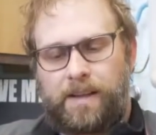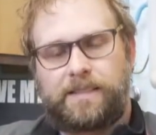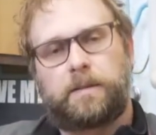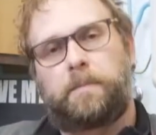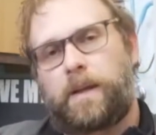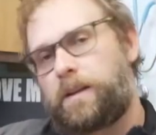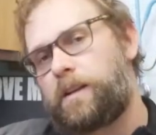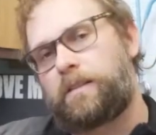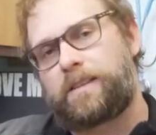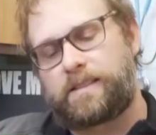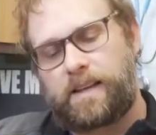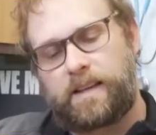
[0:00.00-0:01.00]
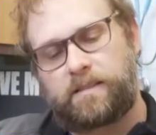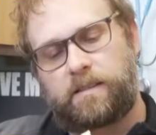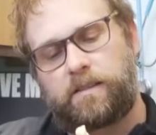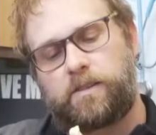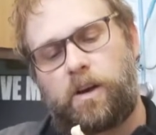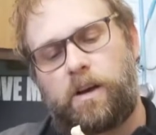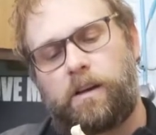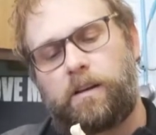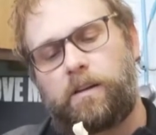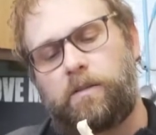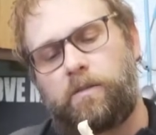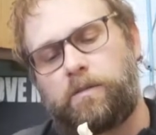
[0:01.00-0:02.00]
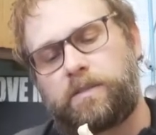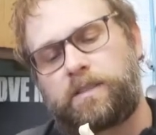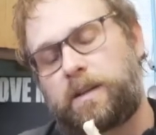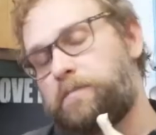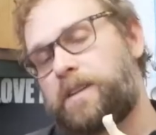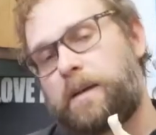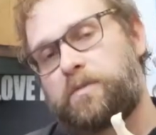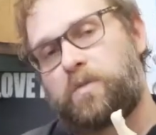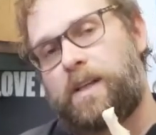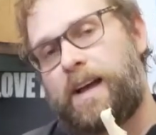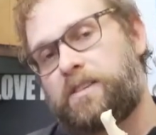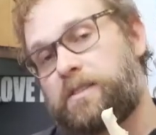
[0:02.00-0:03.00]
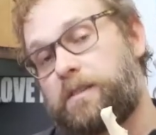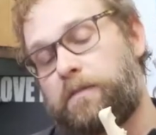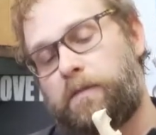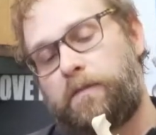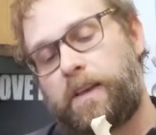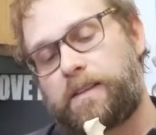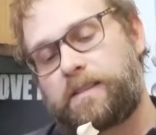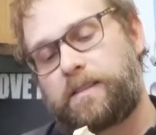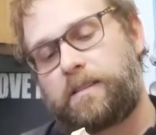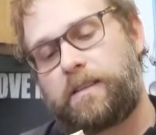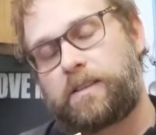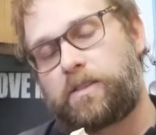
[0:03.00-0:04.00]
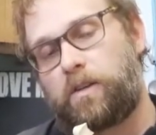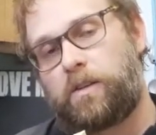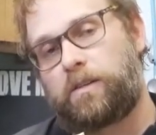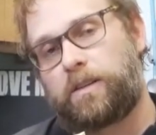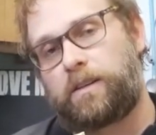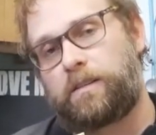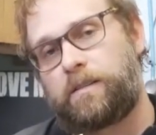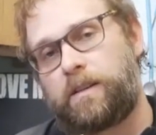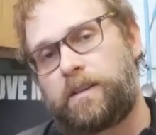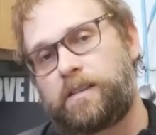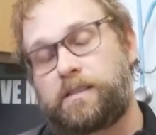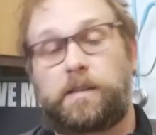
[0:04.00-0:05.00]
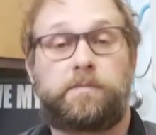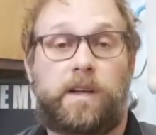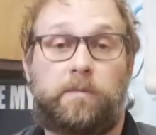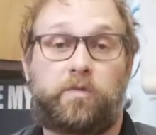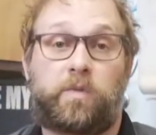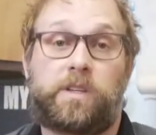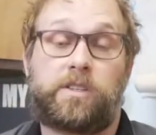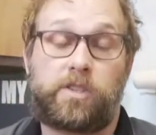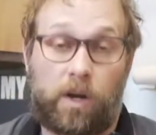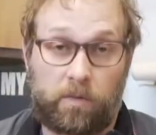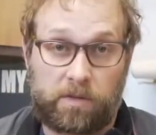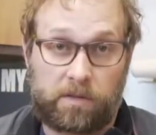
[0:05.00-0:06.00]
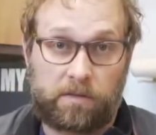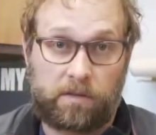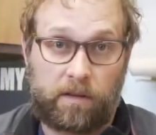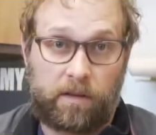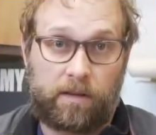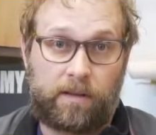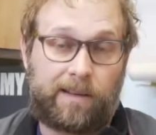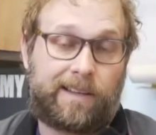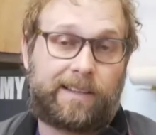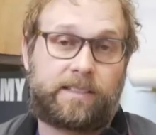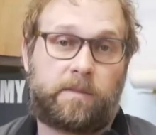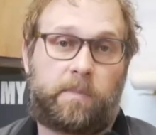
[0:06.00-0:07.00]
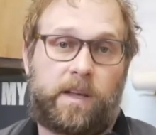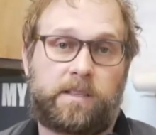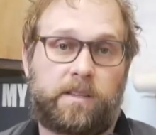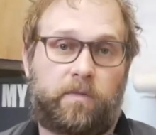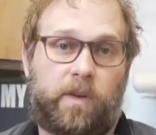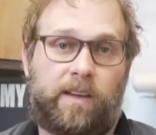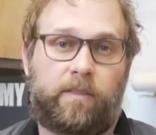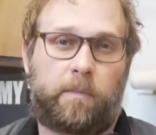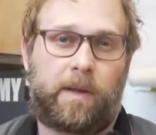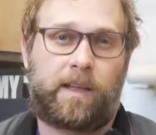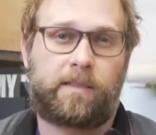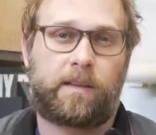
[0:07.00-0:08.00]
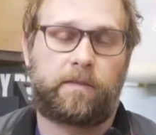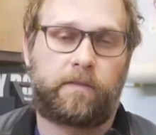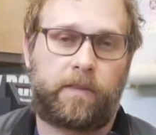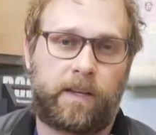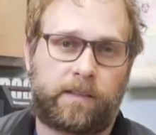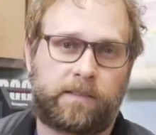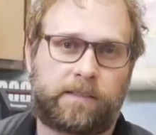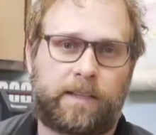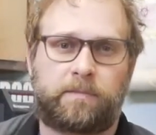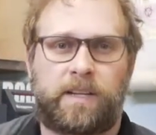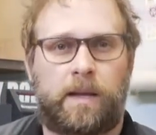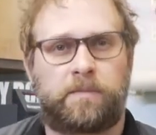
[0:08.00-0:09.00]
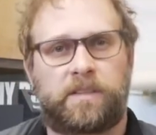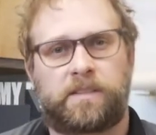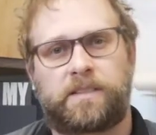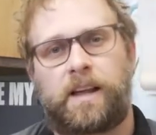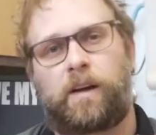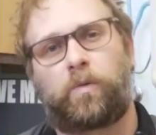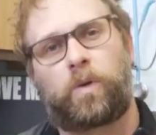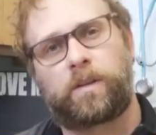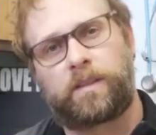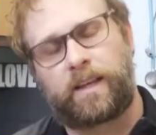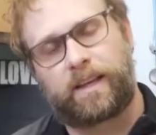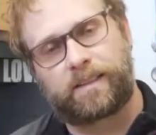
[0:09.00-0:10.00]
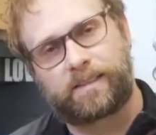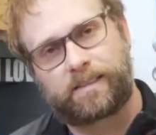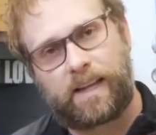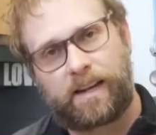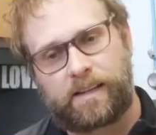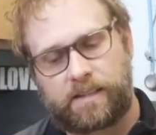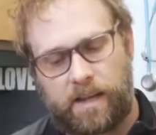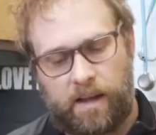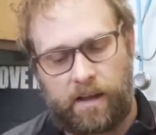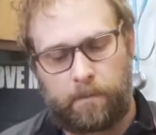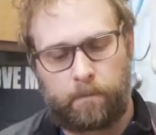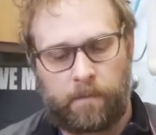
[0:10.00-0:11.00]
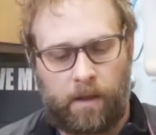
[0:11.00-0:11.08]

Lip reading: Depending on the size of the dog, sometimes we'll actually fix this ulna, sometimes we don't. Depends if we have a pin that fits, sometimes it's not worth the anesthetic time.